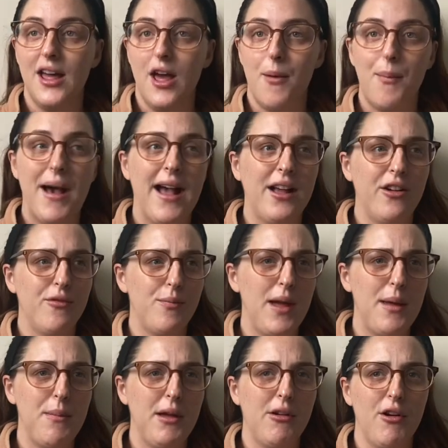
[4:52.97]
A pack of
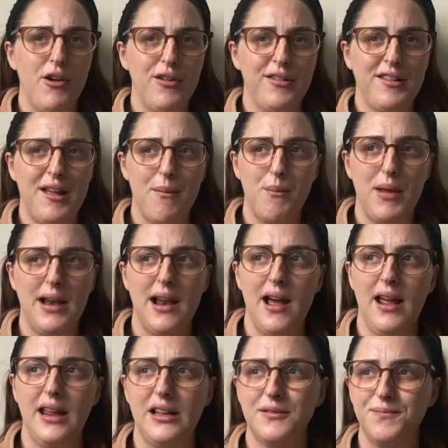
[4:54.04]
baby grows can be
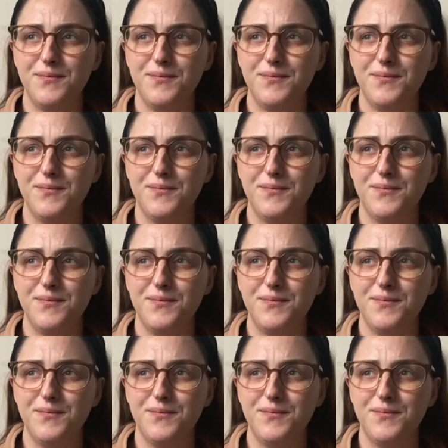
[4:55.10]
I